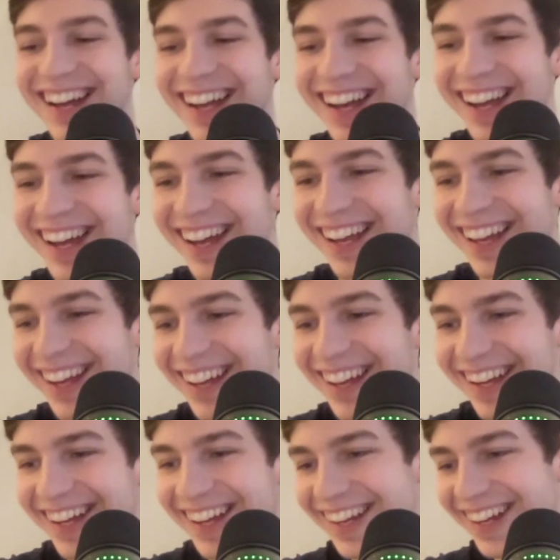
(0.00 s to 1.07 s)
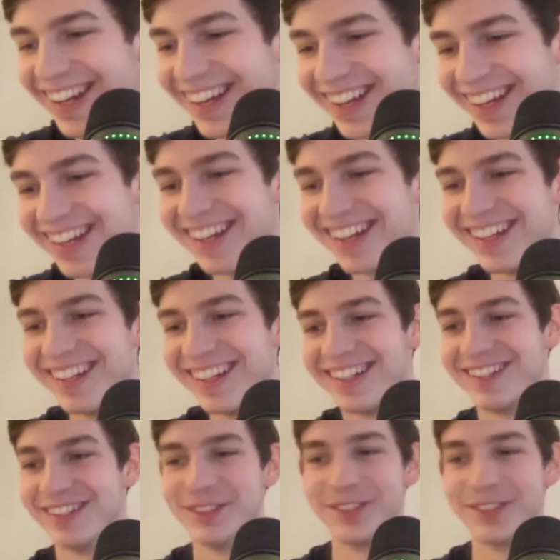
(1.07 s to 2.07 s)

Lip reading: going to be. Yeah. Okay.